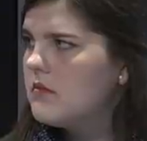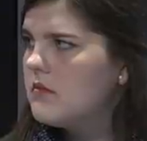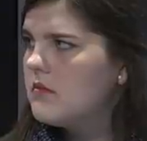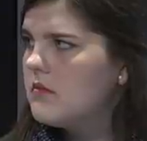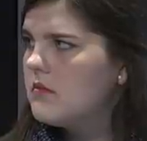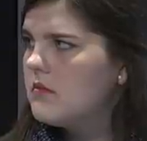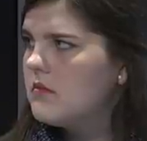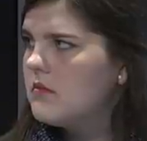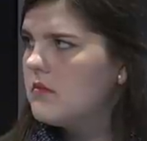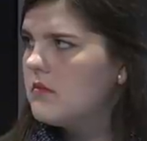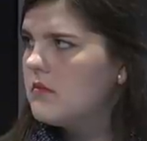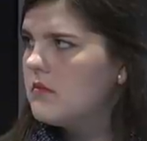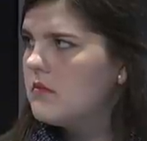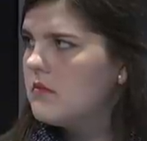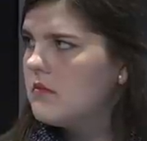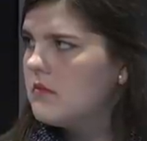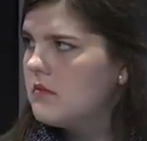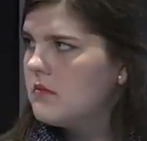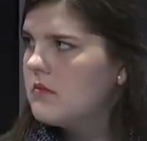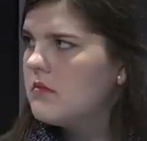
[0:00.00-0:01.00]

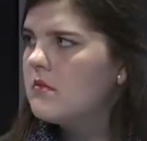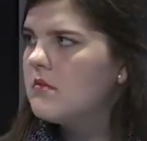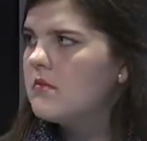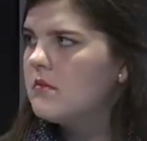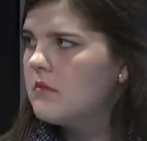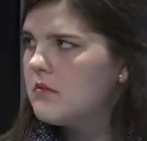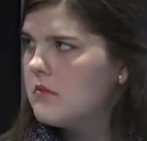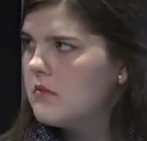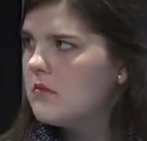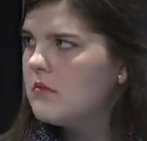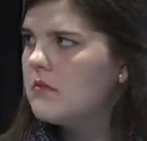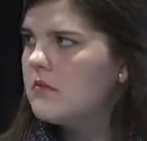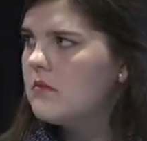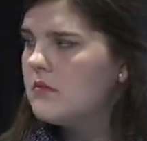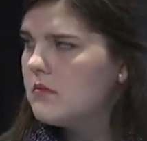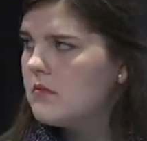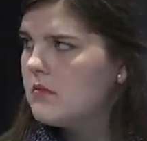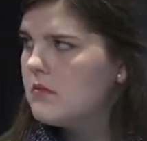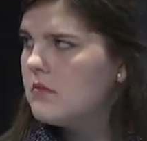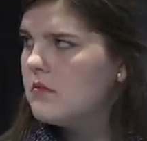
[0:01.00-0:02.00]

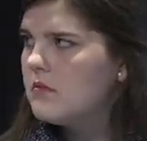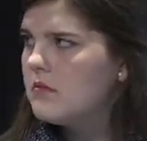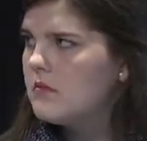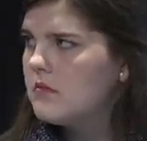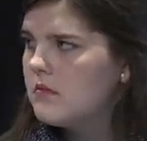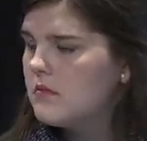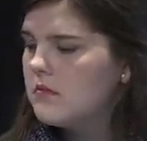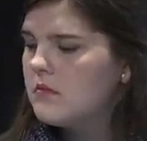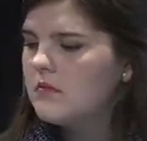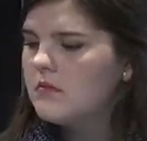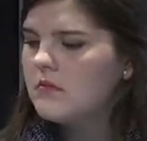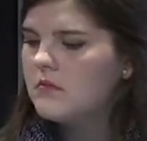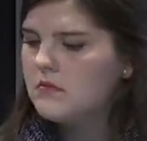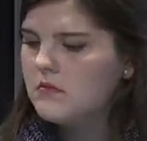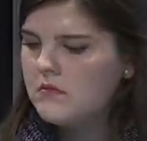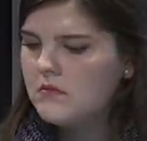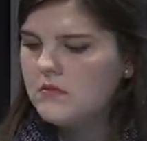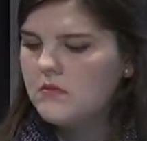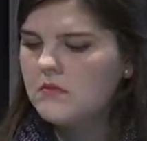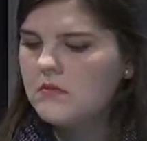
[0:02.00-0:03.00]

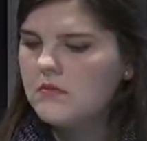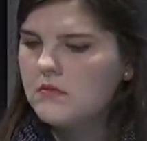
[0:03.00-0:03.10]
[no speech]